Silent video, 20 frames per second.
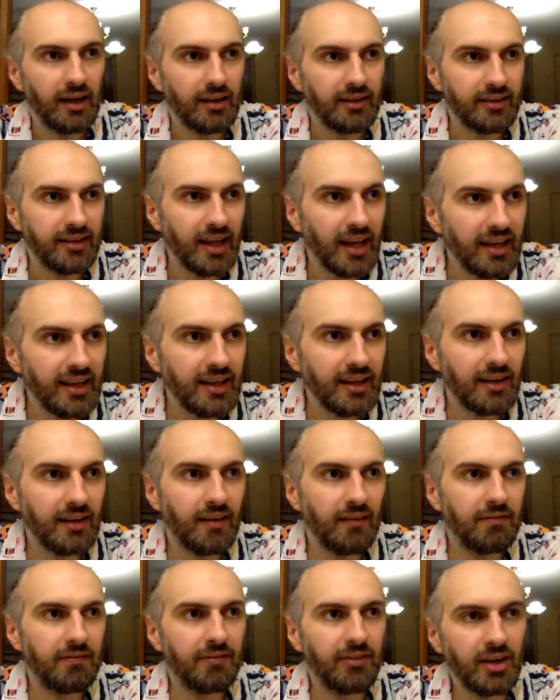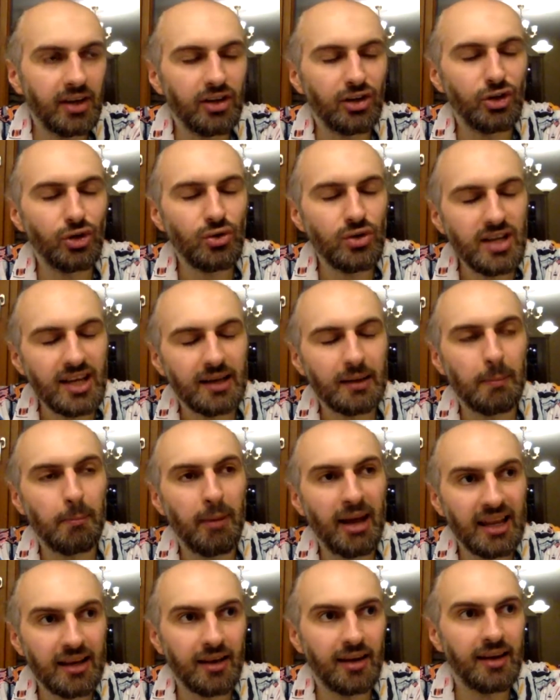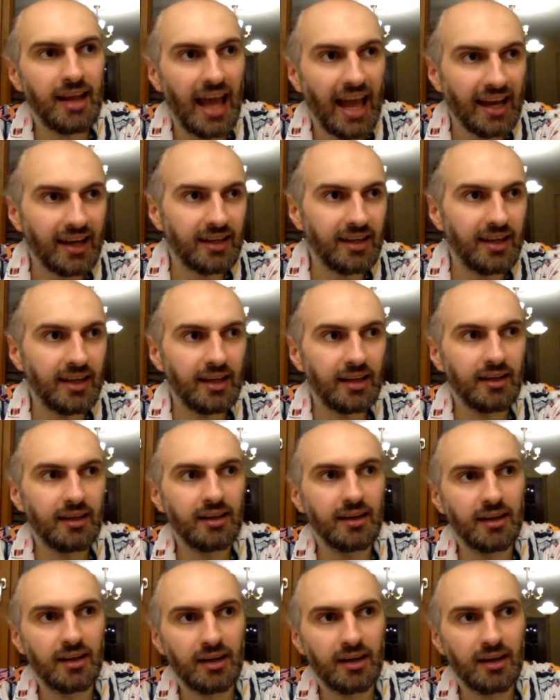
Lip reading: studying a very unique method acting